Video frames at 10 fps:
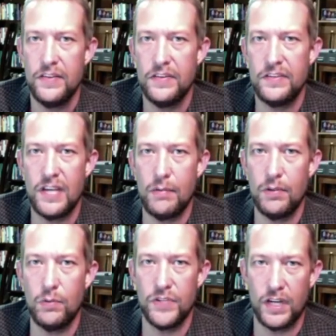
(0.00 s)
The
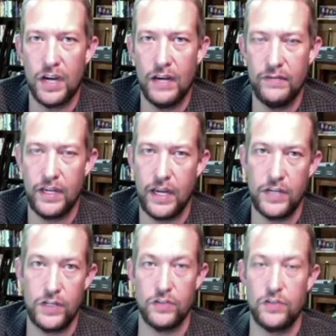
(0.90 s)
Sabbath was a
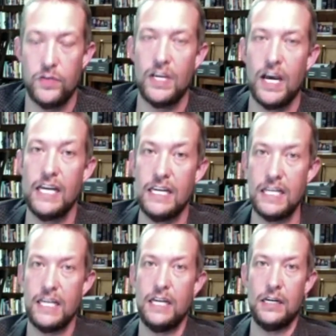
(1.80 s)
convocation. So the
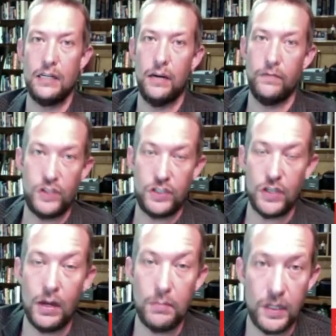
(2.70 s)
idea of
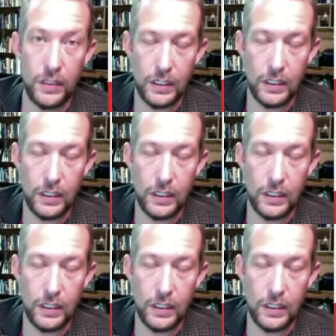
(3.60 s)
some,